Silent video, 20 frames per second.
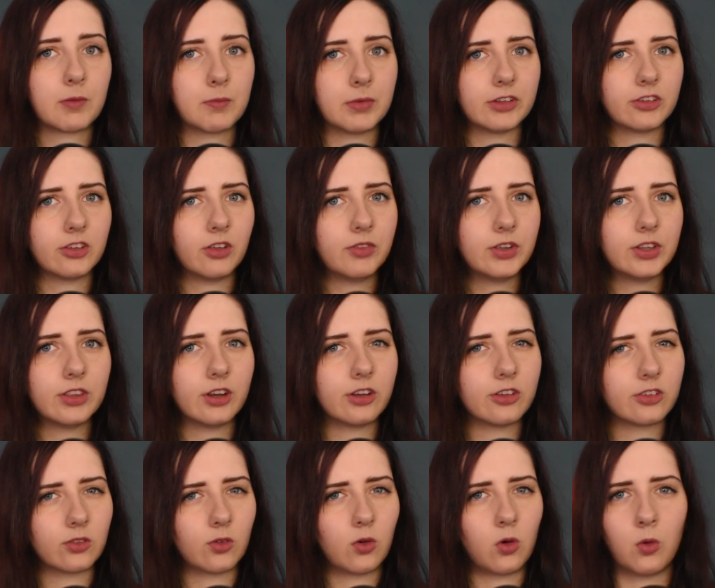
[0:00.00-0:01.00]
but something that
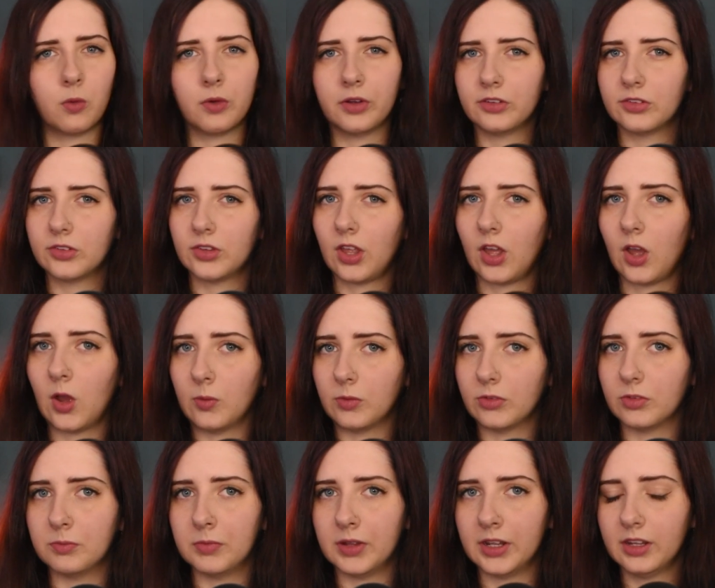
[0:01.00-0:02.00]
has always
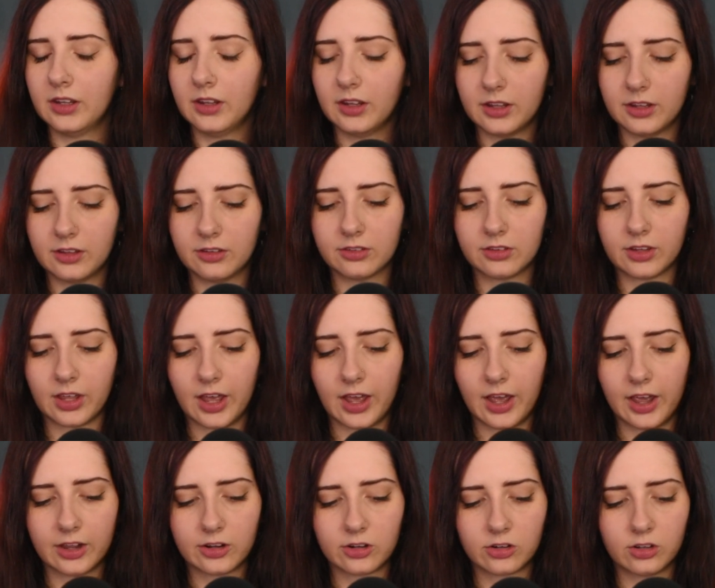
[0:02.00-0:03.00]
helped me is
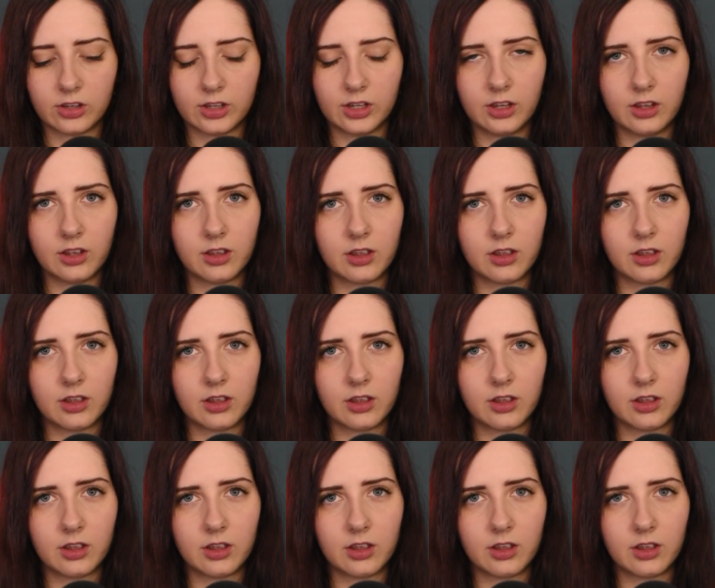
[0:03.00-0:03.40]
actually